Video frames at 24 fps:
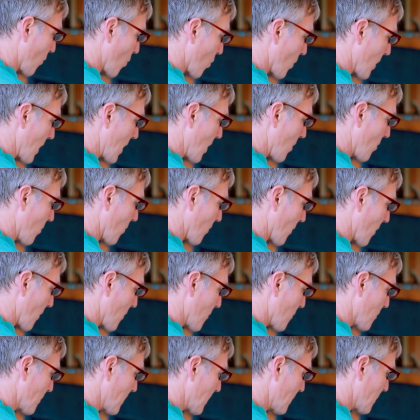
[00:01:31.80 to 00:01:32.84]
4 Health,
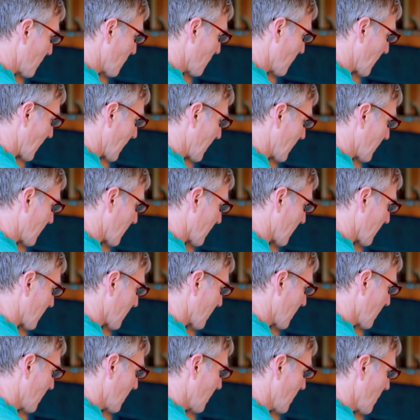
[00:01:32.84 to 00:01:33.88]
32 cases.